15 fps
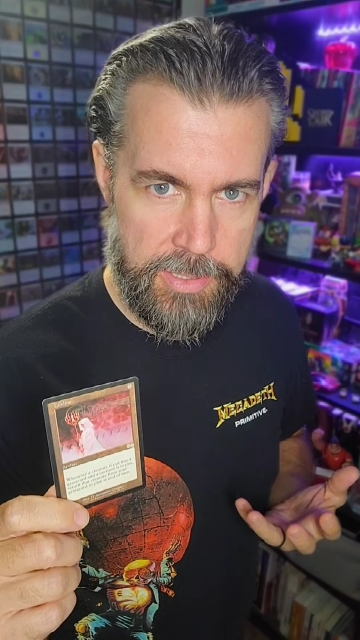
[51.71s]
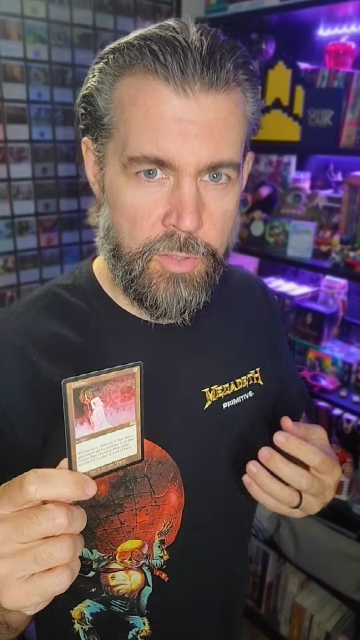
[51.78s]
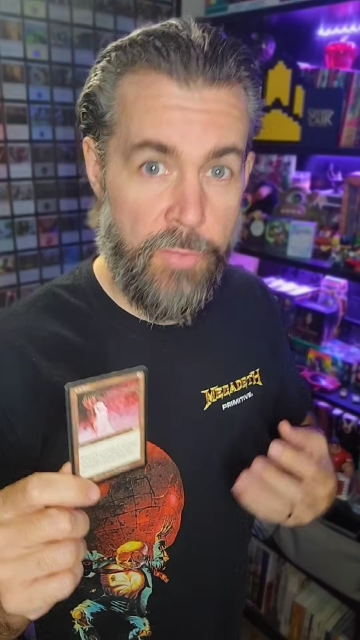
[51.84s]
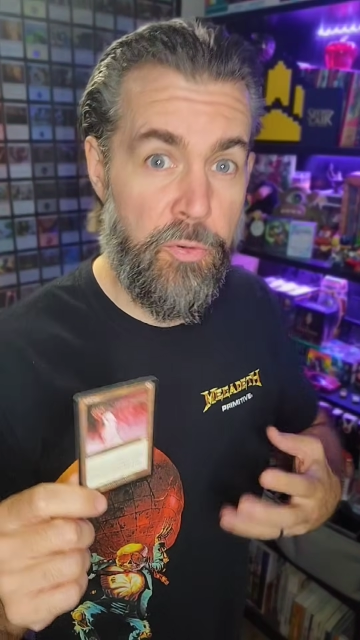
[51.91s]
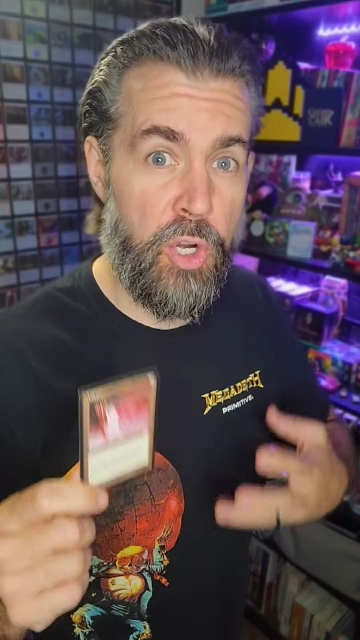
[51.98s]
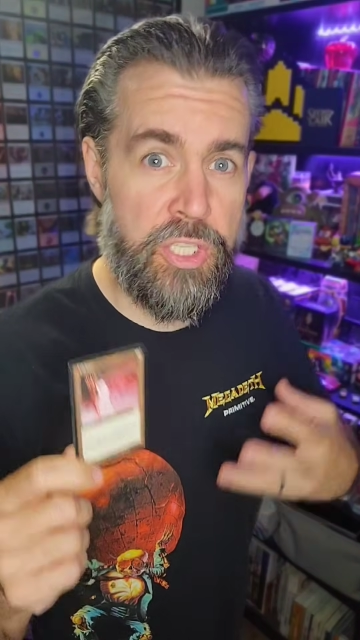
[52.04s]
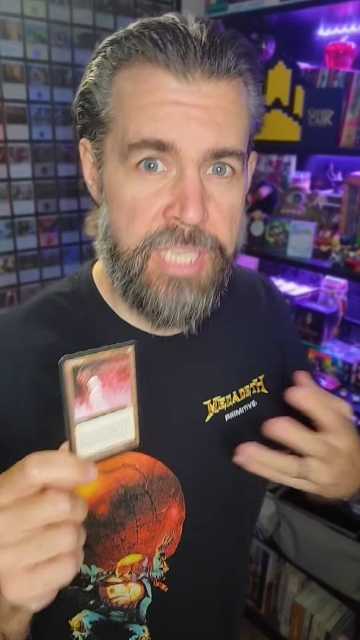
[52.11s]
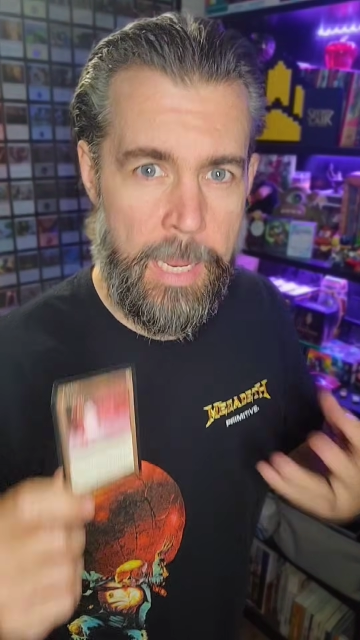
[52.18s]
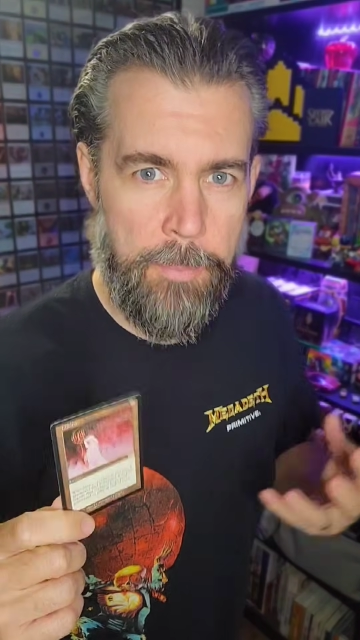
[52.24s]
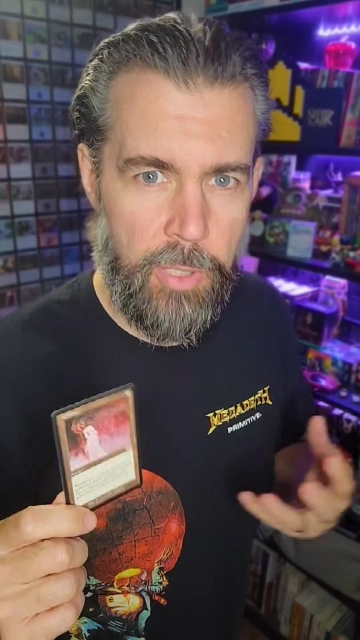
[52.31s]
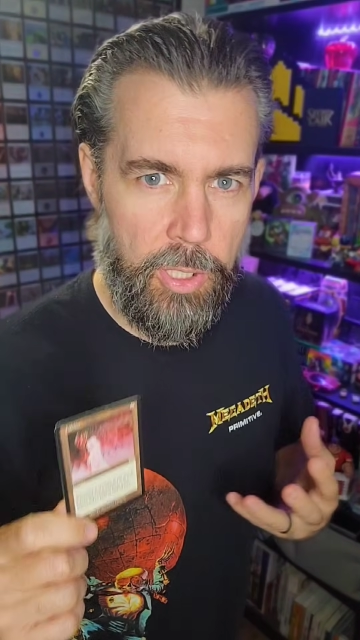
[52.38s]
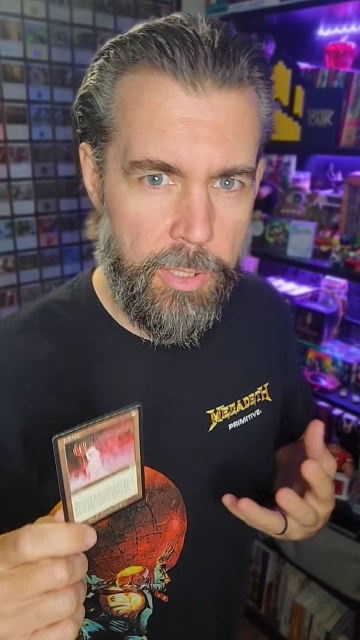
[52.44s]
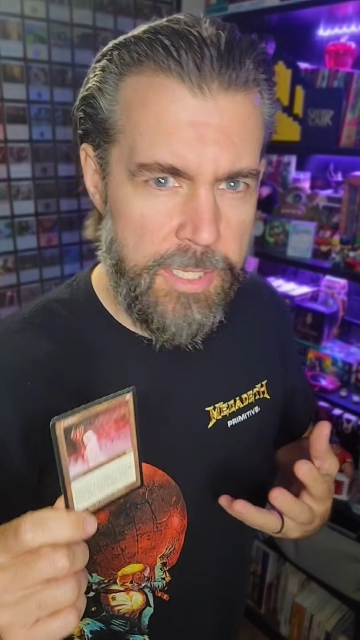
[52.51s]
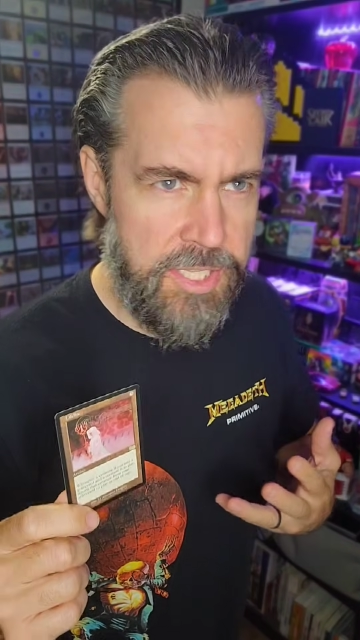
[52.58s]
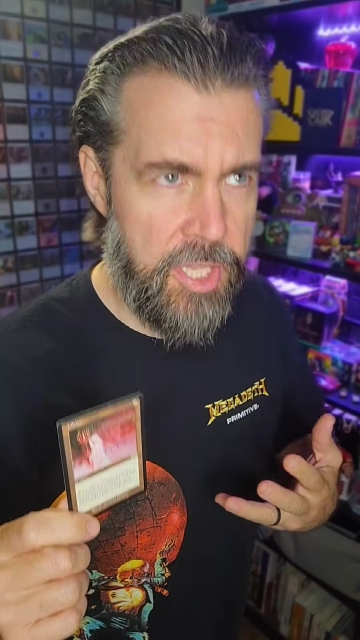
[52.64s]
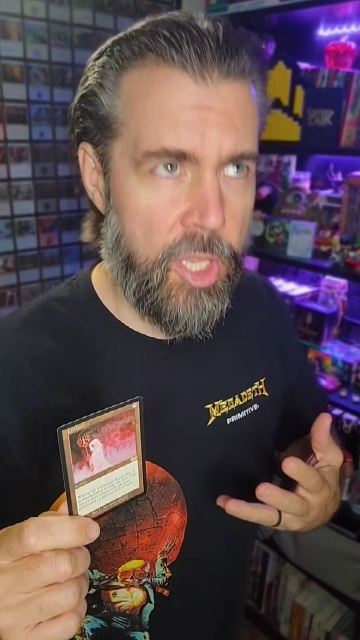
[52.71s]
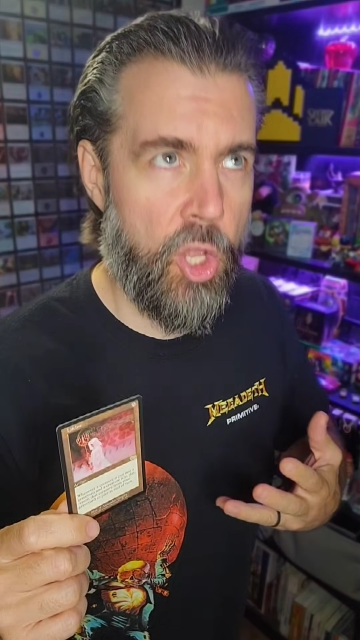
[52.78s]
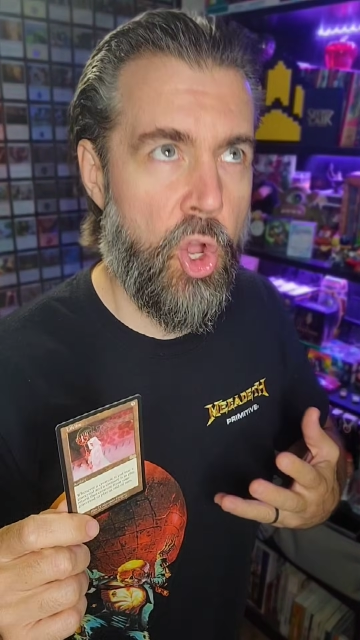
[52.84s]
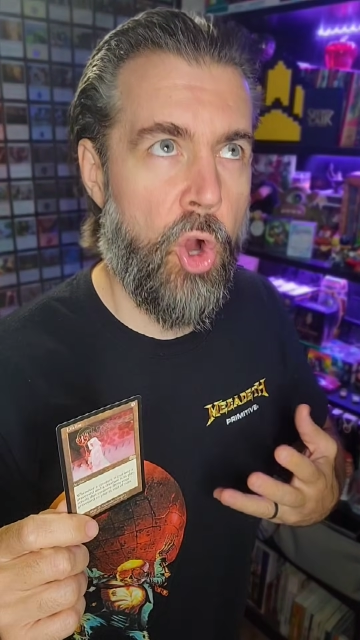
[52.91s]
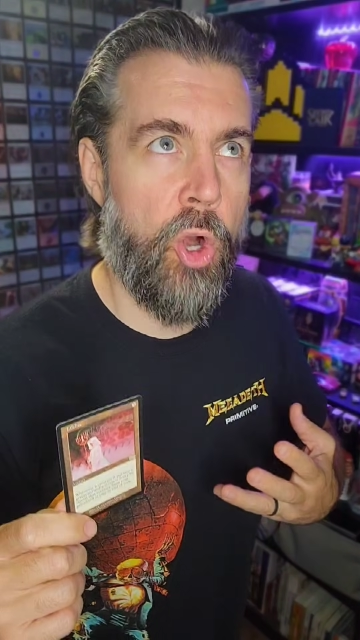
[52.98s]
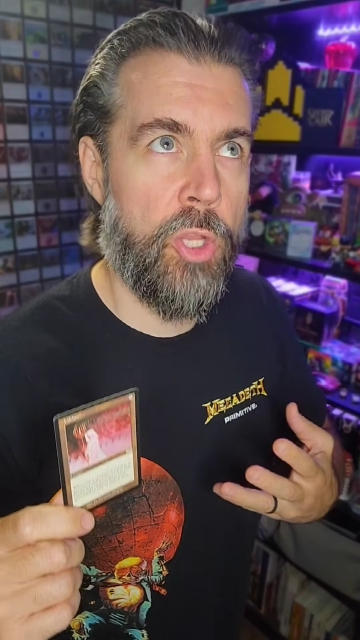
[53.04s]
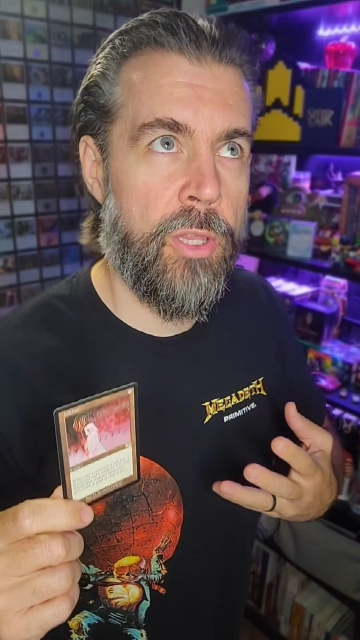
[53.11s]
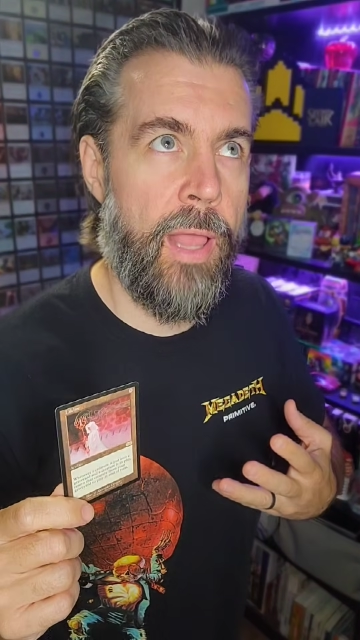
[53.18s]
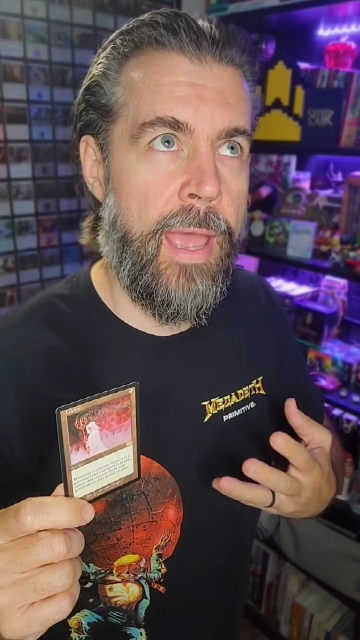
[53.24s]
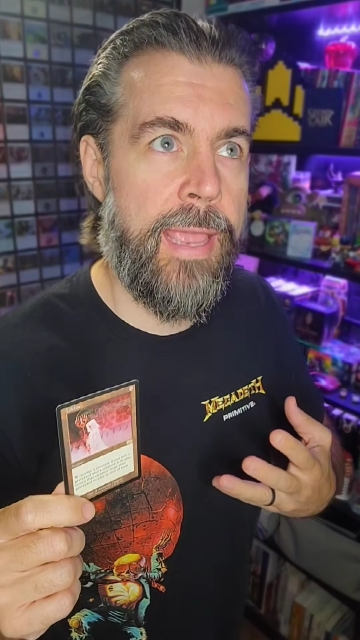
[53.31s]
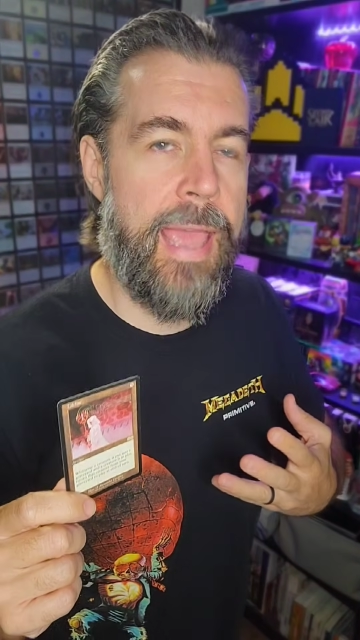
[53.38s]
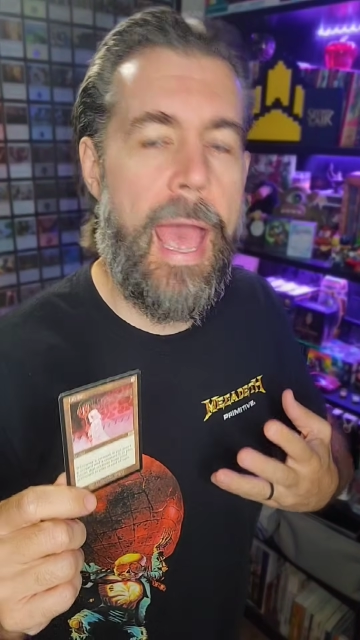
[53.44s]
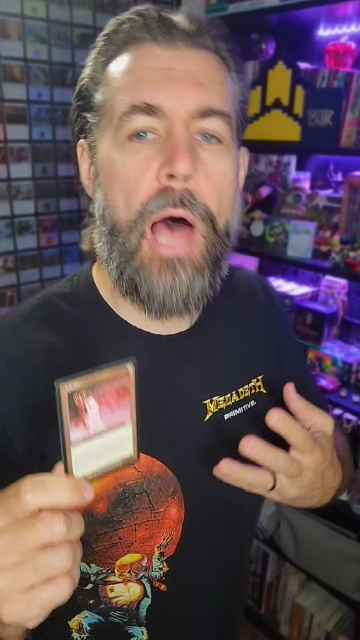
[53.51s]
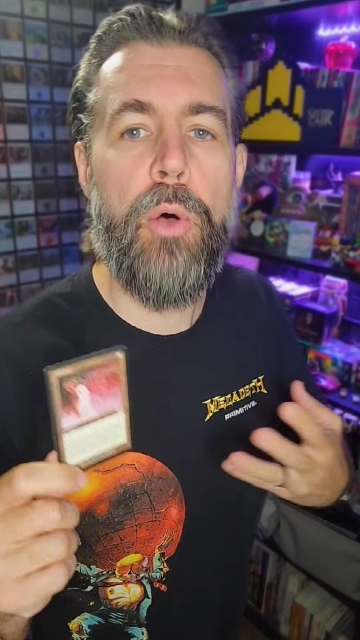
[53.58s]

So for example, let's take a card like